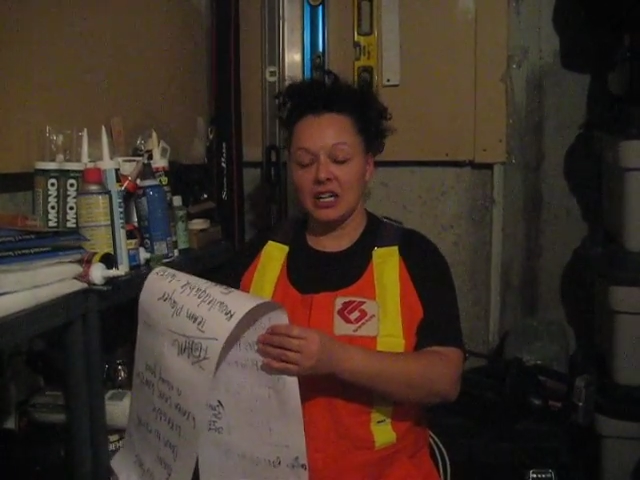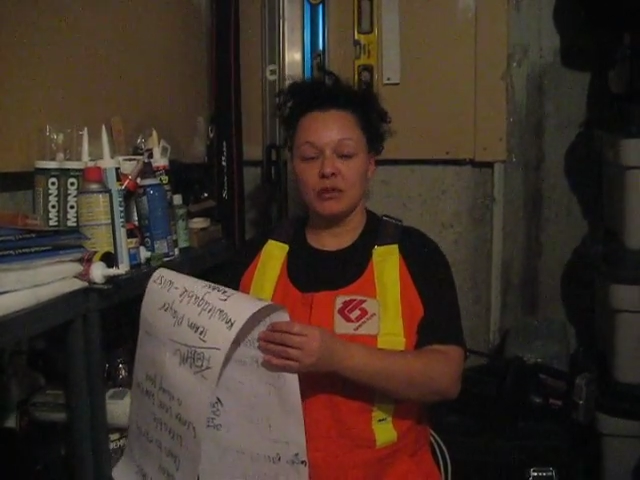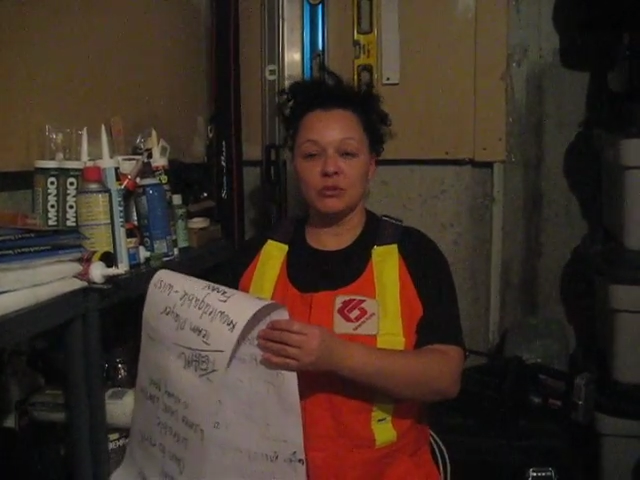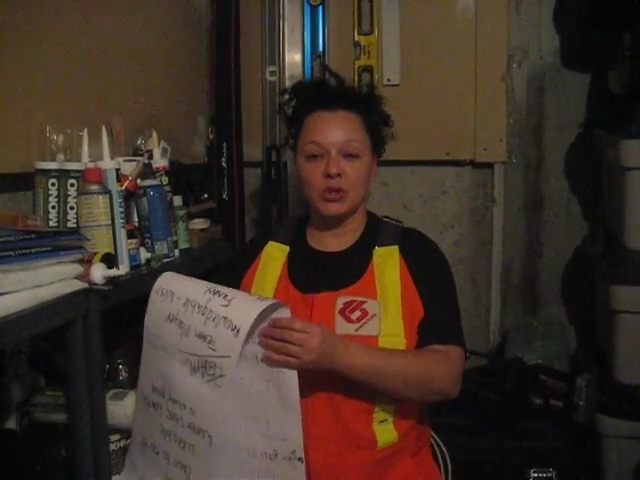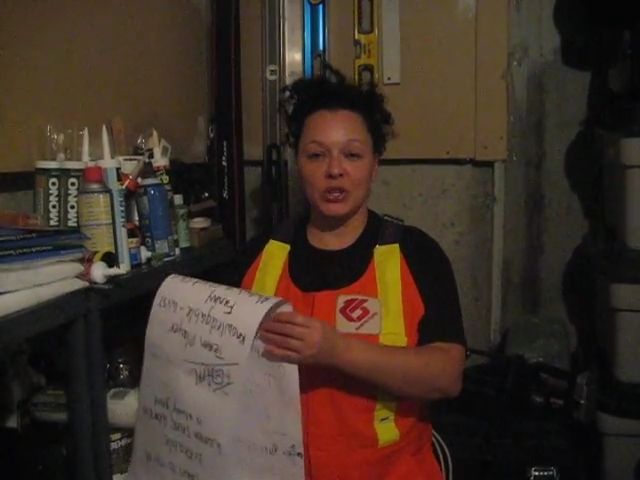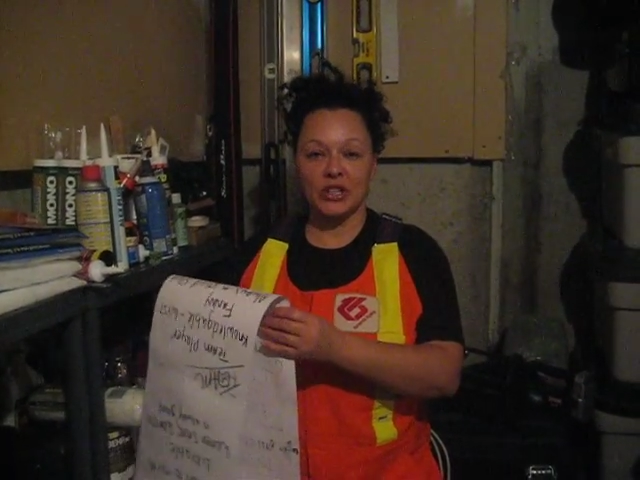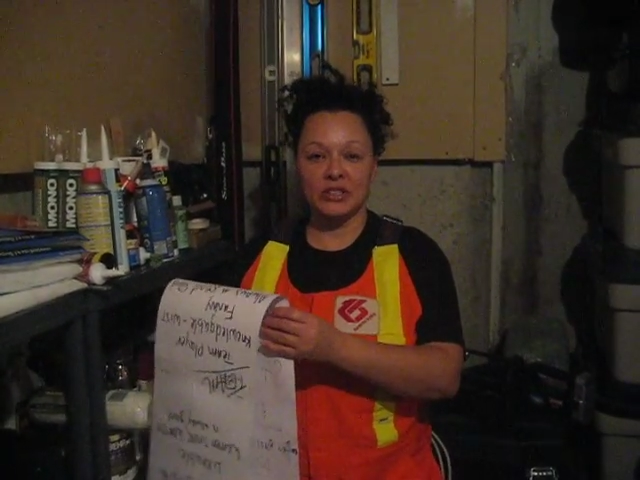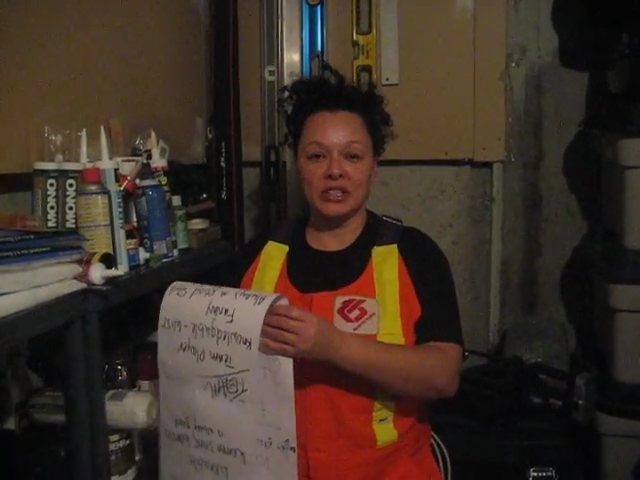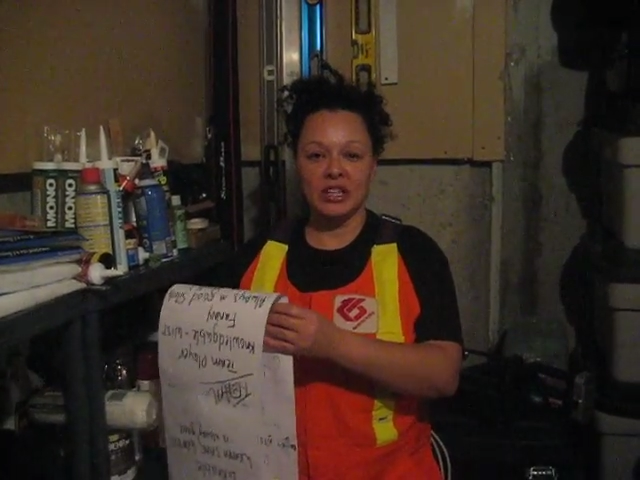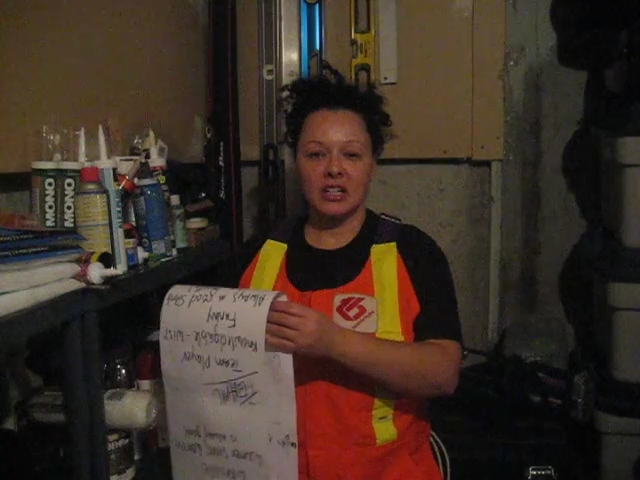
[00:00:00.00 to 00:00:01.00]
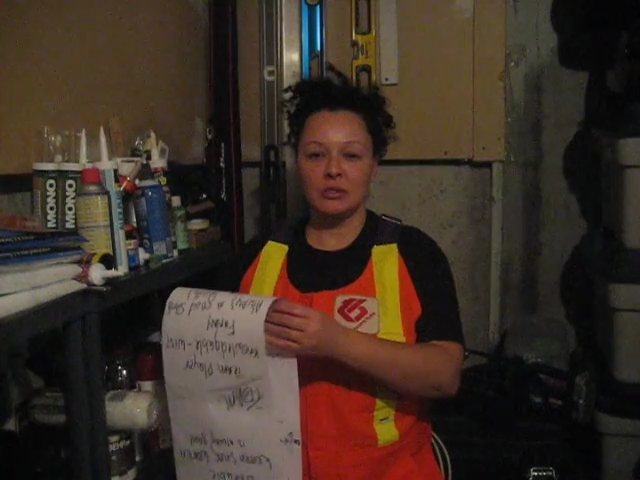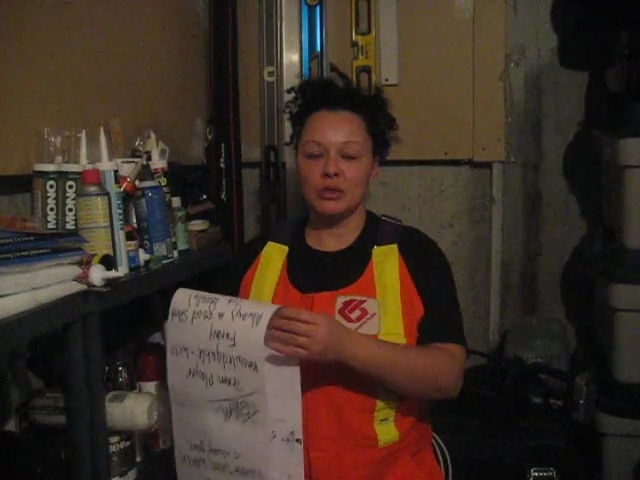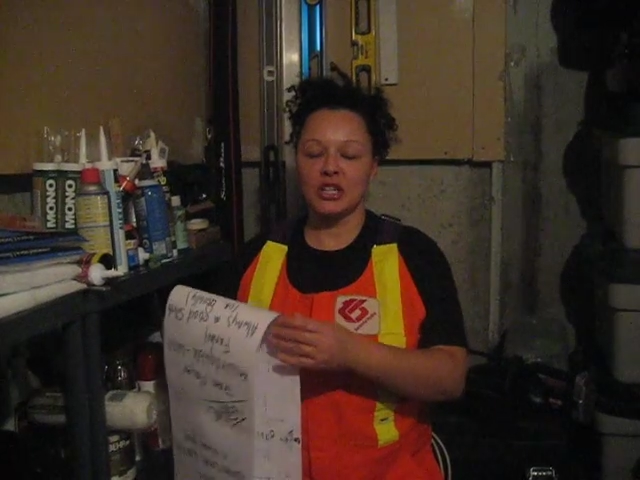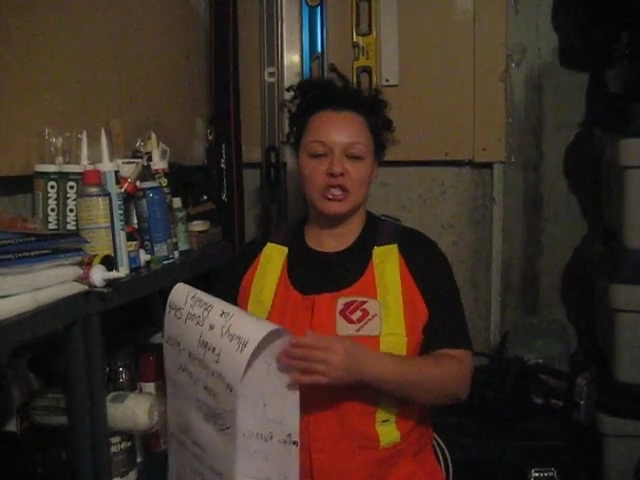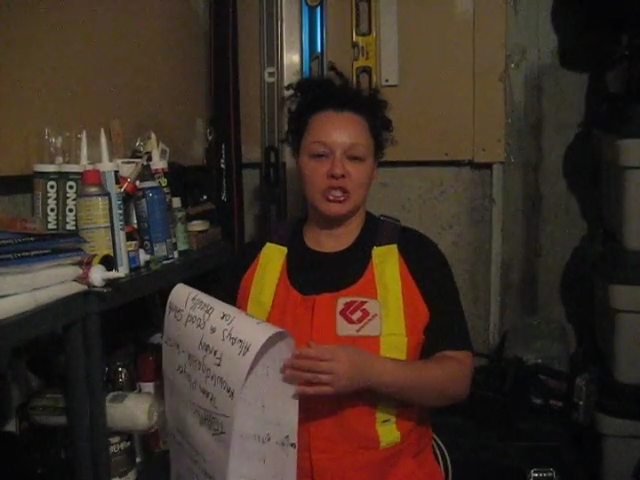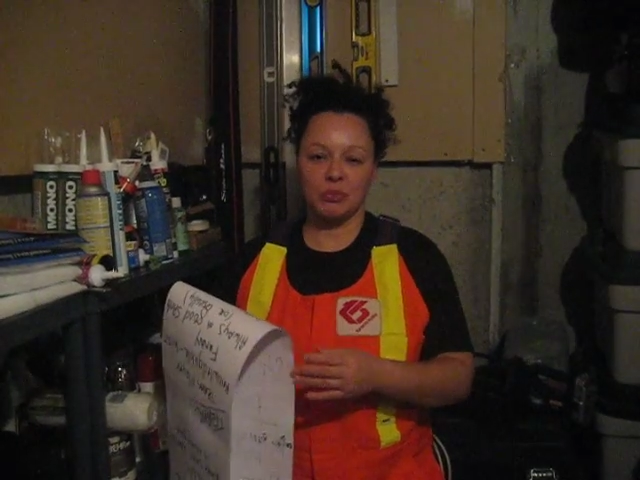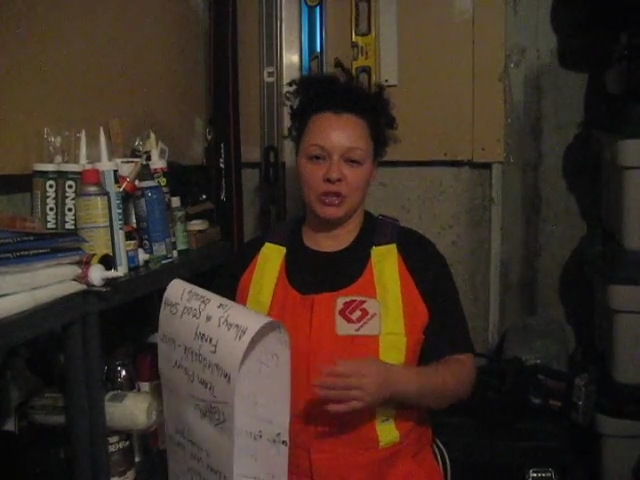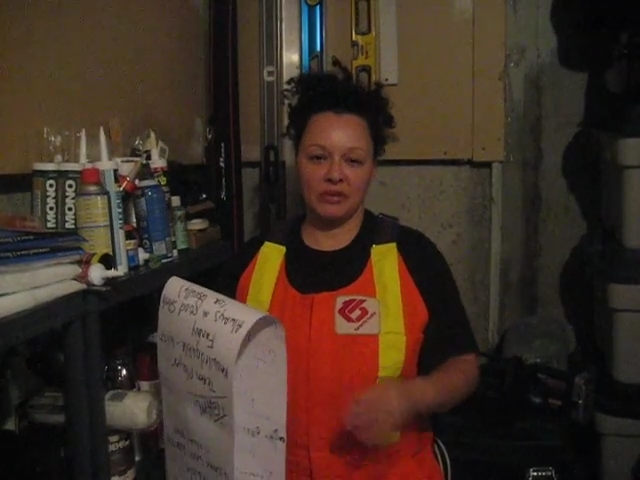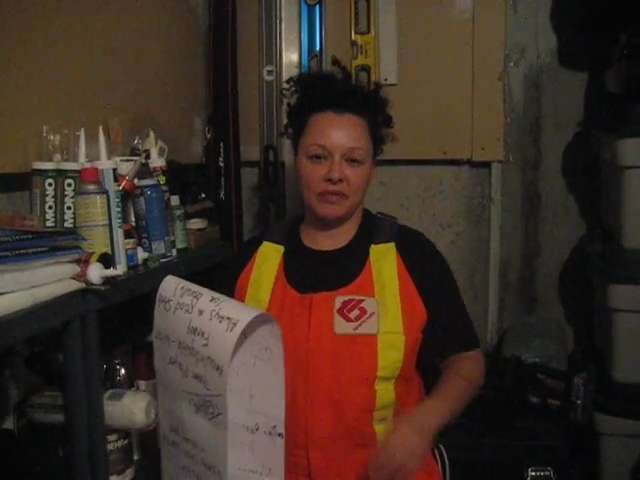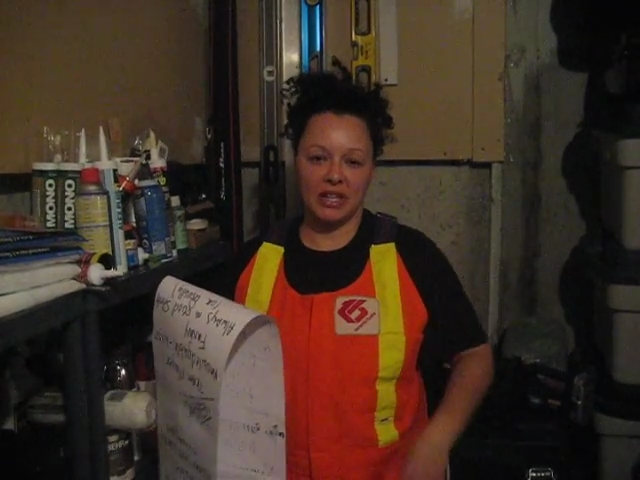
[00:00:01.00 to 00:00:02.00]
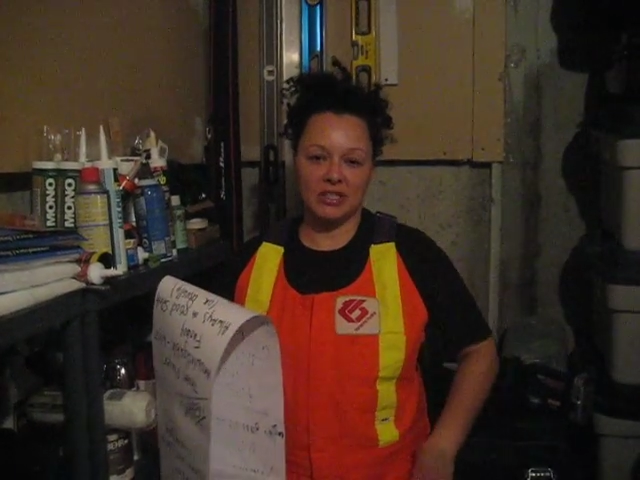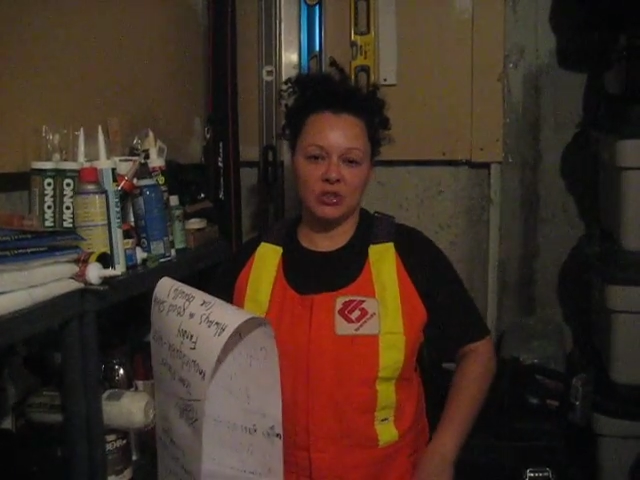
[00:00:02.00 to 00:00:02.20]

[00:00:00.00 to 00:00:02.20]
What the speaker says: I'm loyal, and I'm not just a pretty face,